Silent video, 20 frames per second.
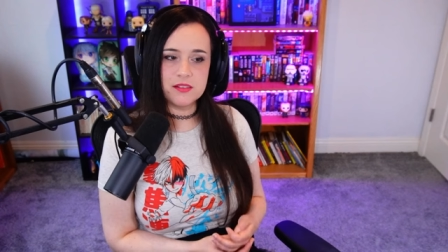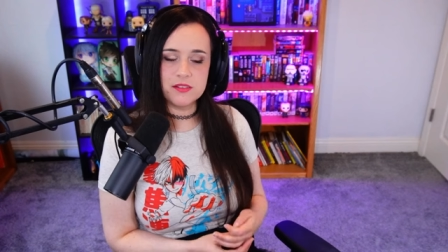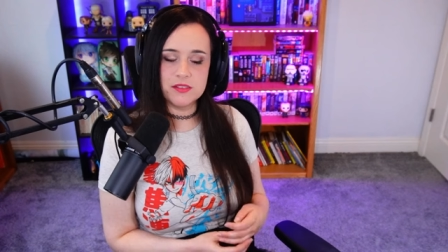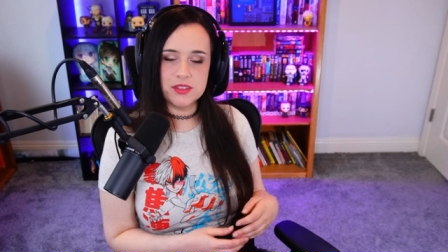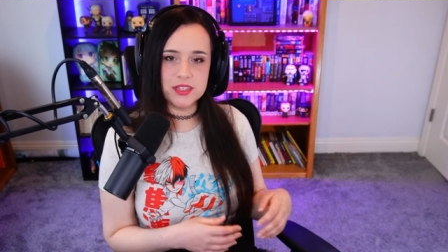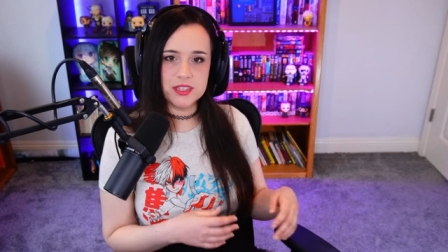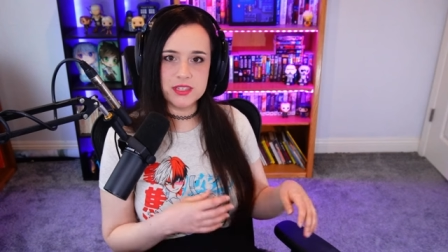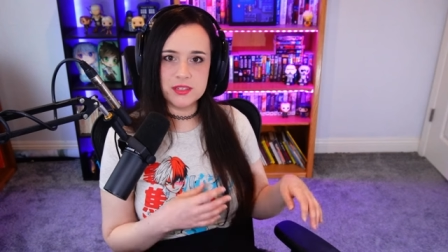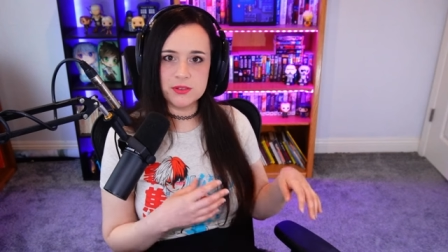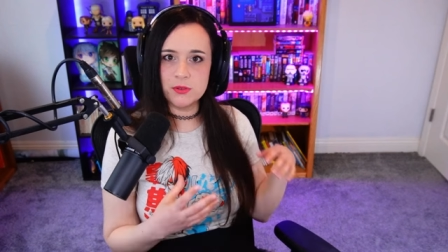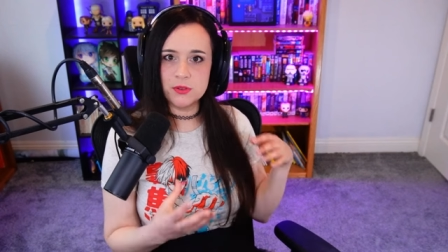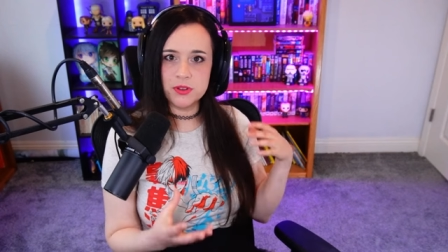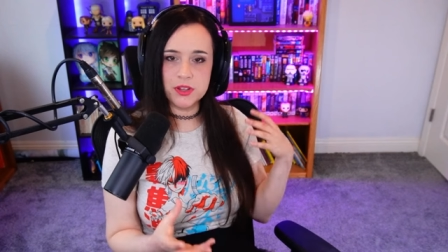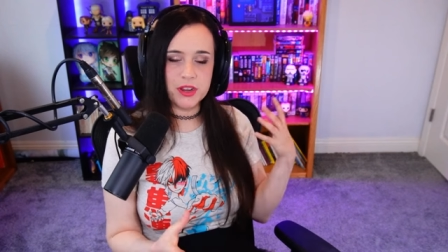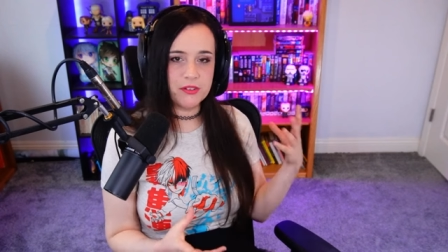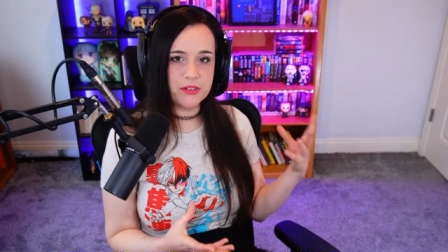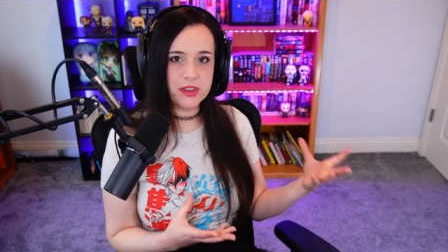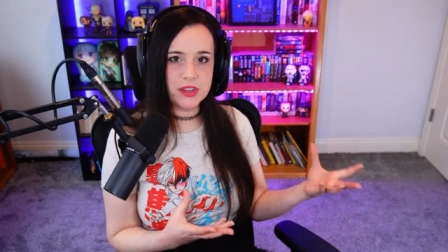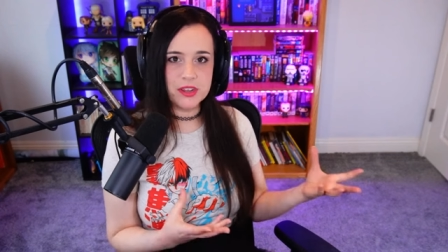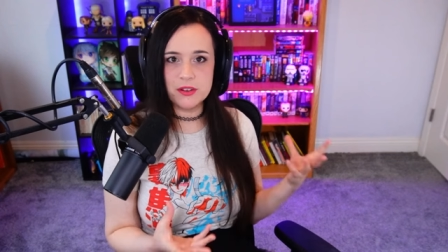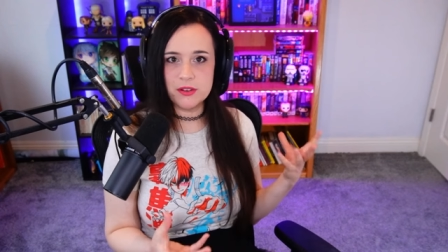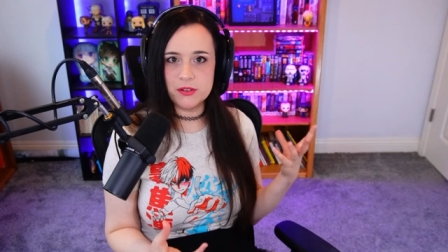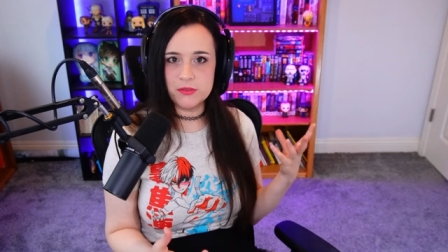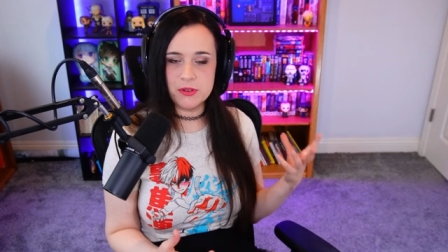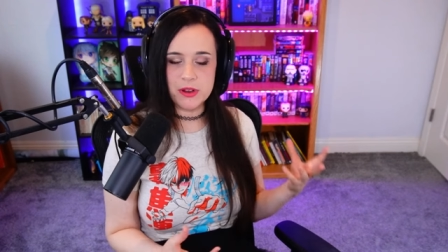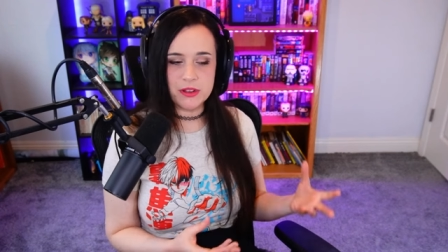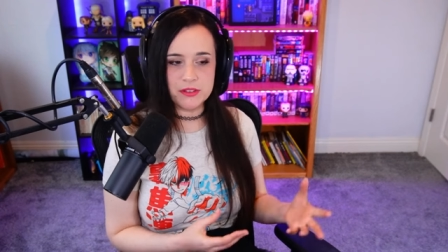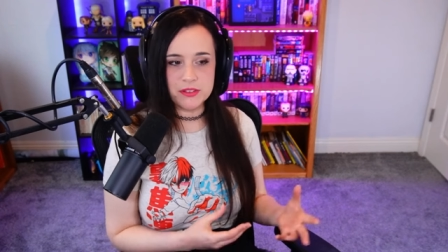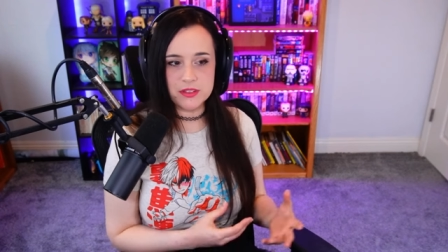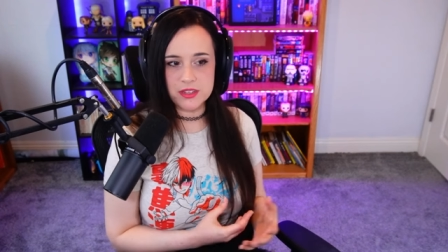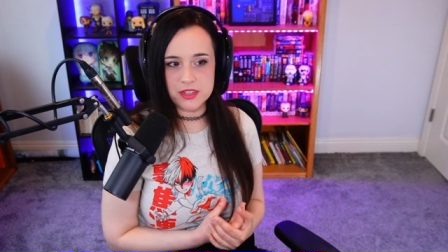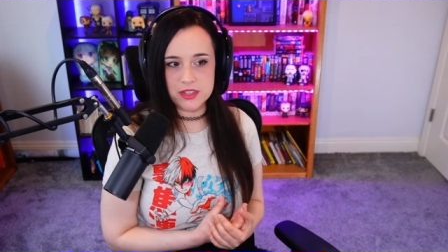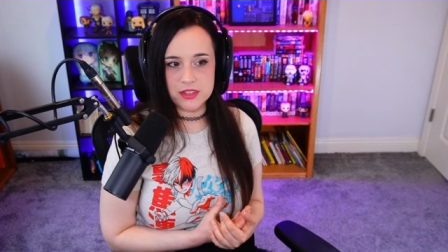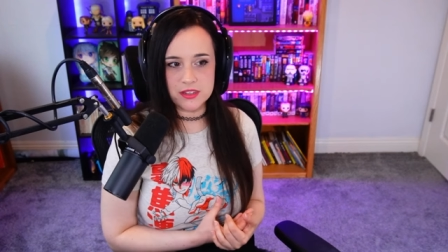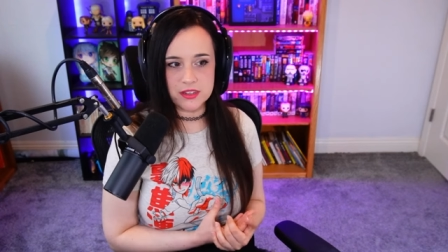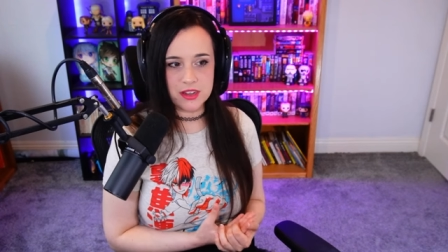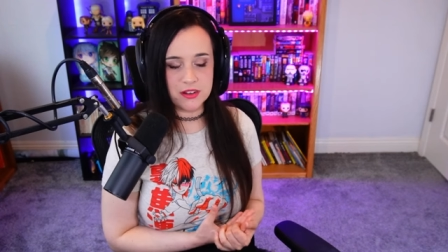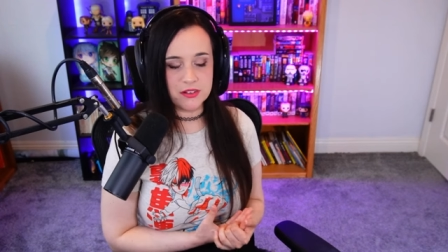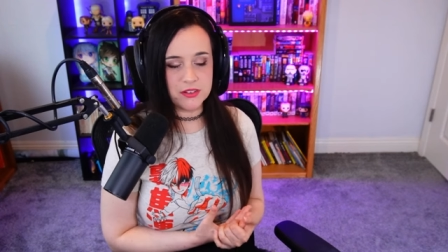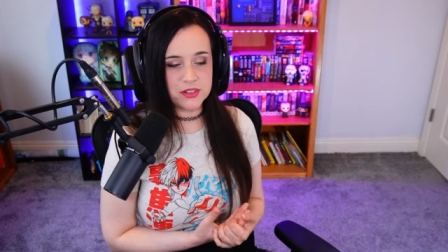this whole area around
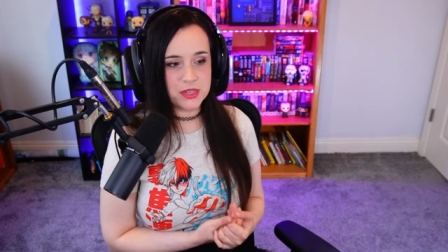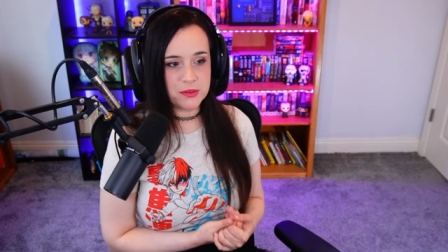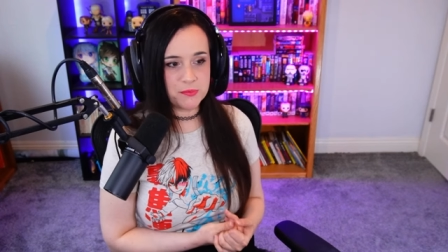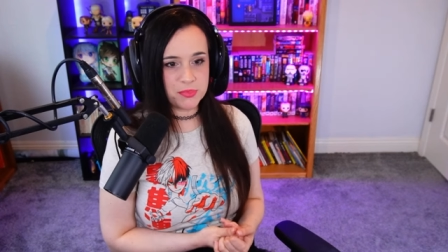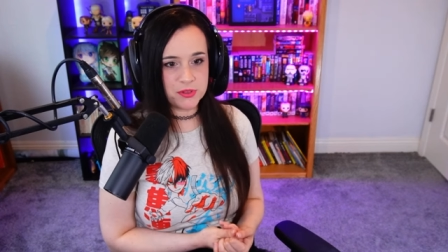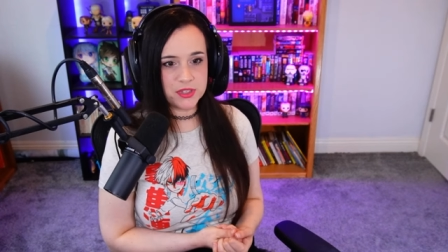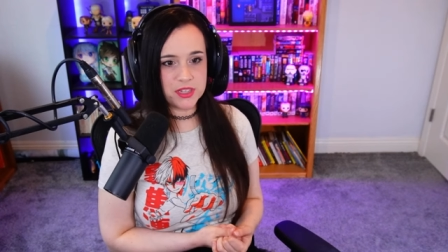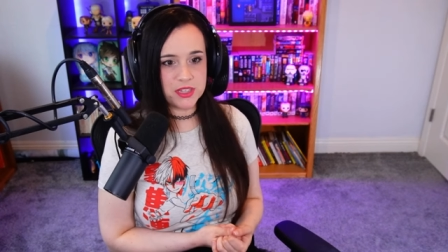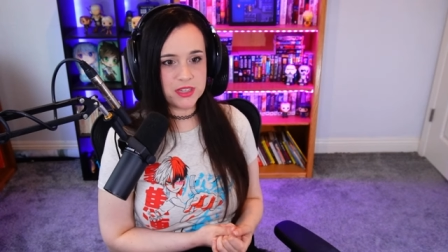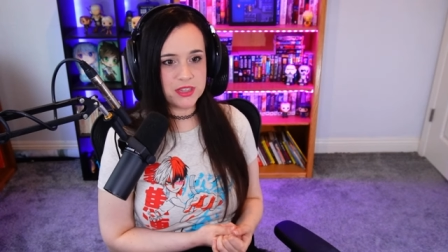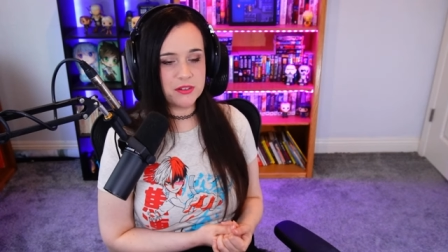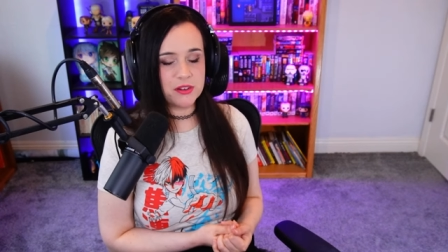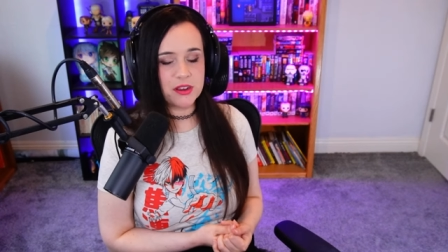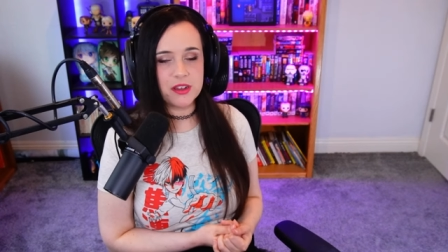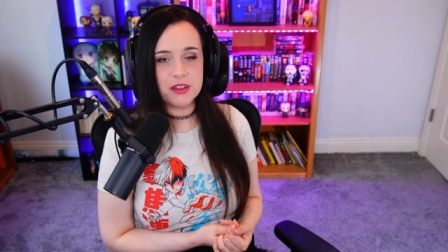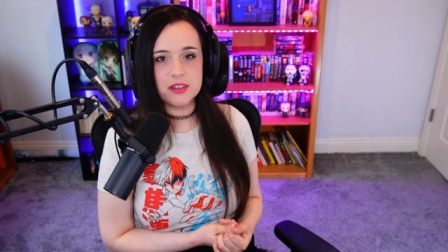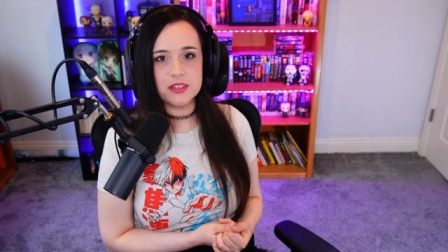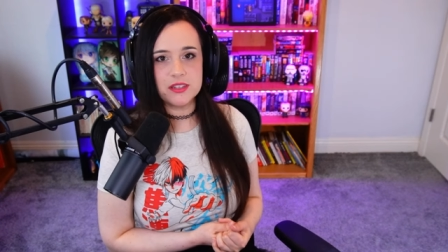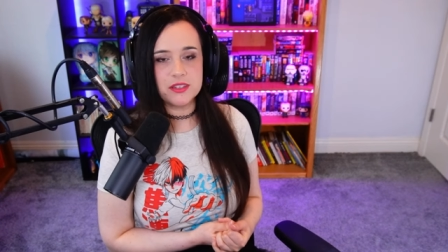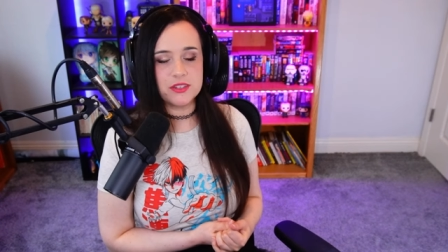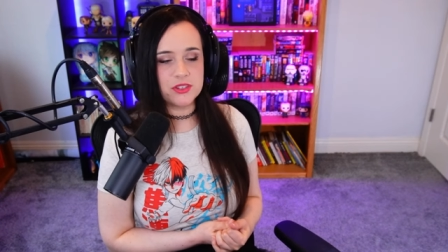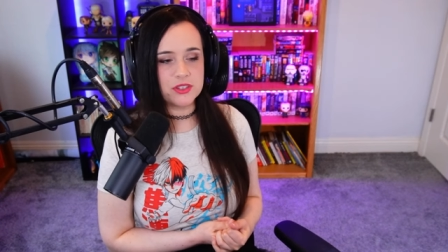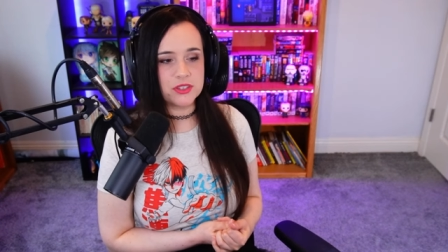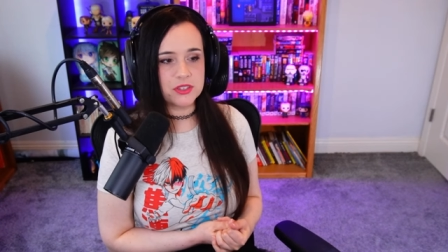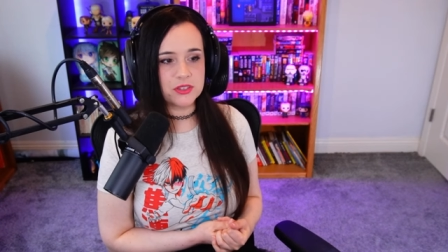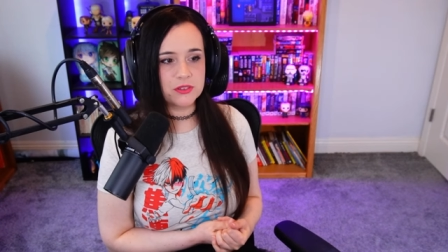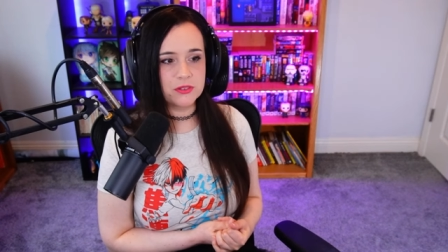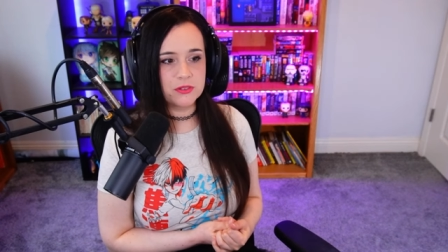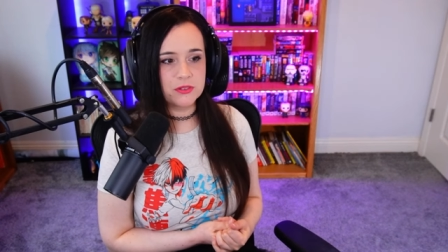the air temple that they're at is just